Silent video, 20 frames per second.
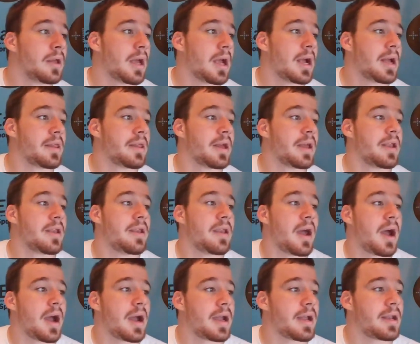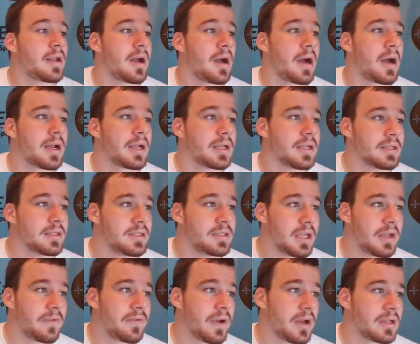and then 9 on
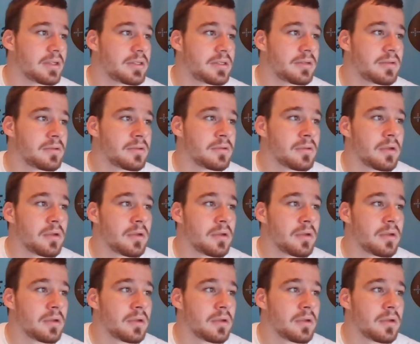defense.